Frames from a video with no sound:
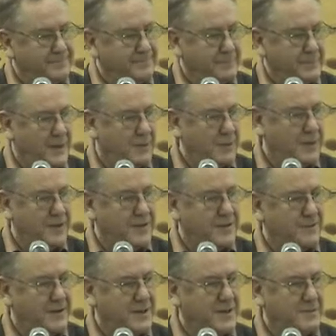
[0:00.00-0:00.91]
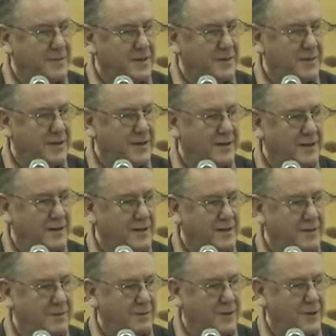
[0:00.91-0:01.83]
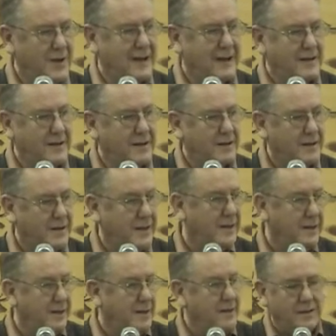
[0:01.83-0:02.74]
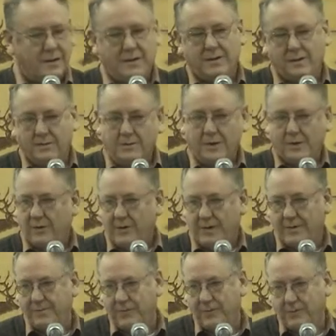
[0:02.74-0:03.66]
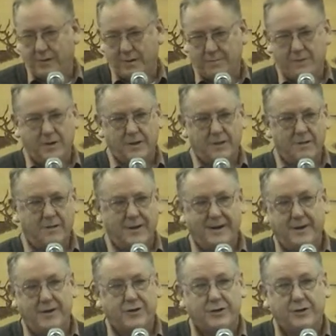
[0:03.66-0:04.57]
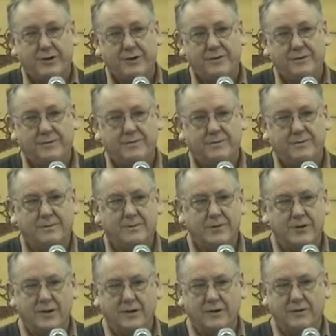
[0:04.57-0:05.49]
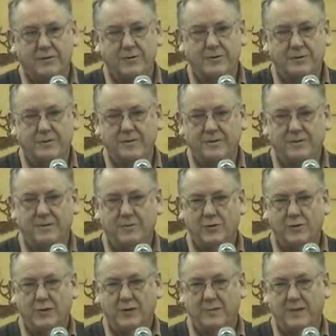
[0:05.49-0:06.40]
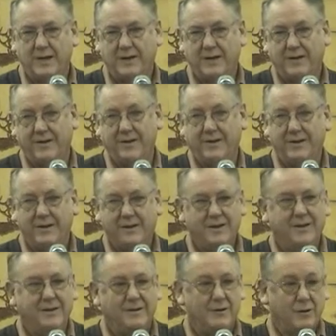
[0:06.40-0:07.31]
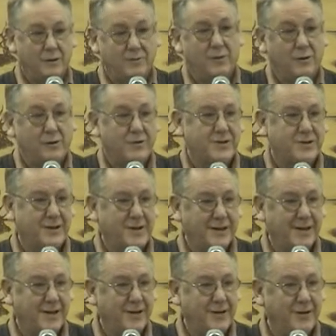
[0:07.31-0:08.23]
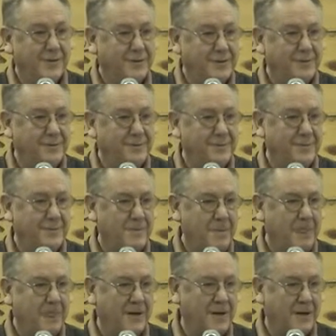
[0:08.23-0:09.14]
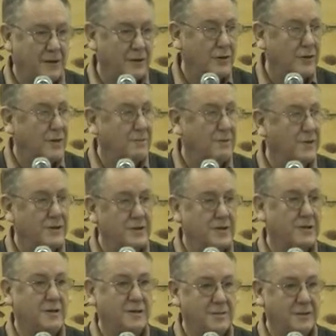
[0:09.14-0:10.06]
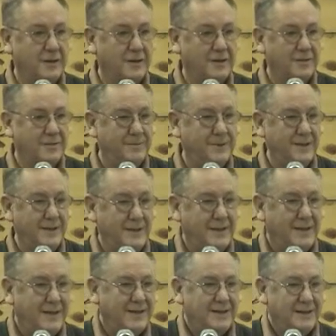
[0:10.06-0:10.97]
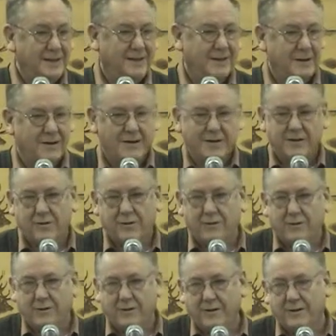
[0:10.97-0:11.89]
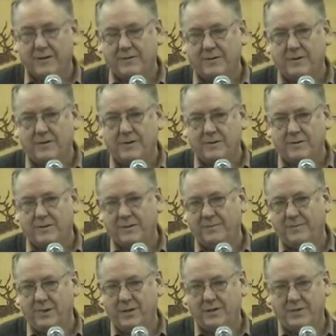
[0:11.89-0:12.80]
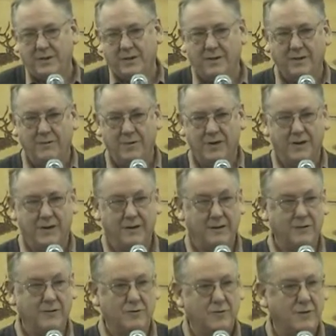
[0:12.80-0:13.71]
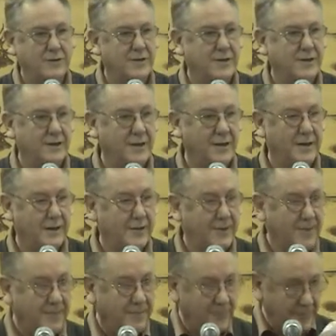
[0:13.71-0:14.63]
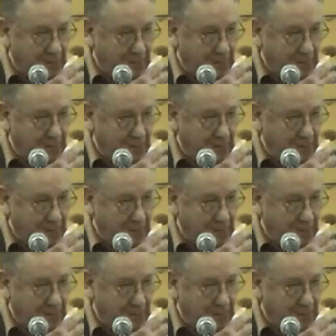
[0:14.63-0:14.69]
Maybe this fits, maybe it doesn't. Practically, my wife grew up on a ranch. She knows more about you folks than I do. I grew up in a sawmill. Hardly know the difference between one end of the horse and the other.